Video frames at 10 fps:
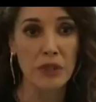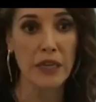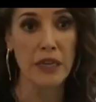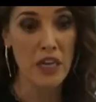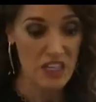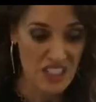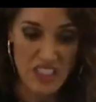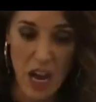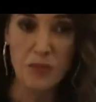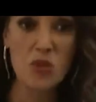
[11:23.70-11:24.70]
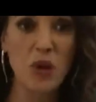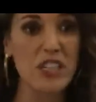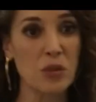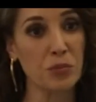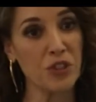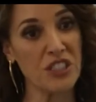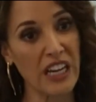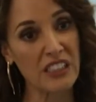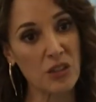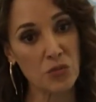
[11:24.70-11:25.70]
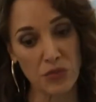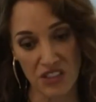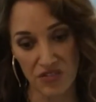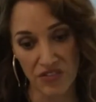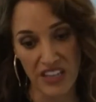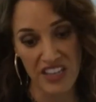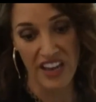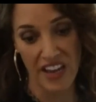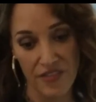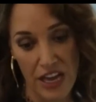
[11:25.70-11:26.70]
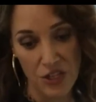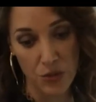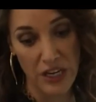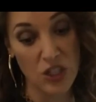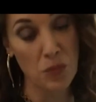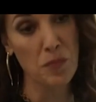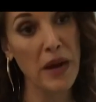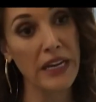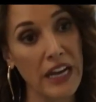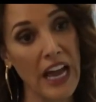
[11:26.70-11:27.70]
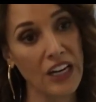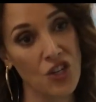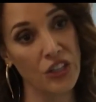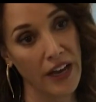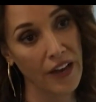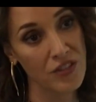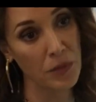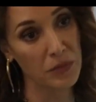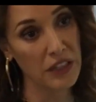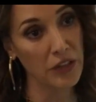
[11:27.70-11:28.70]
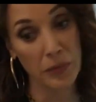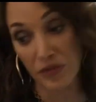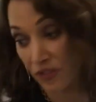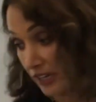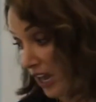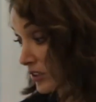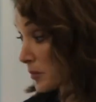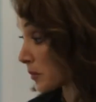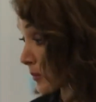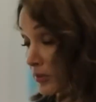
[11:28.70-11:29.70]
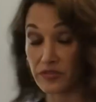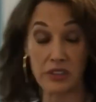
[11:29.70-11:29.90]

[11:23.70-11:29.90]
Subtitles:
non-consensual act, criticizes Annie's story as too apologetic toward the boys who took advantage of her.